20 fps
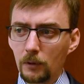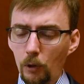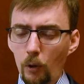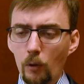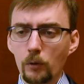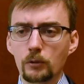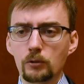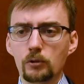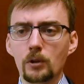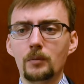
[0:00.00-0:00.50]

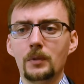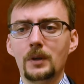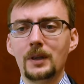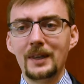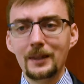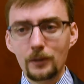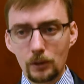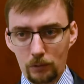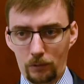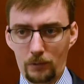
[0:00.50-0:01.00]
long-term
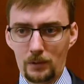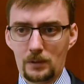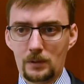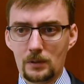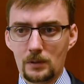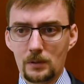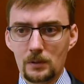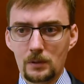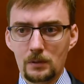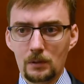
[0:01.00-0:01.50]

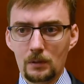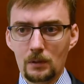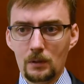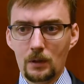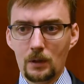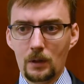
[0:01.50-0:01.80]
interests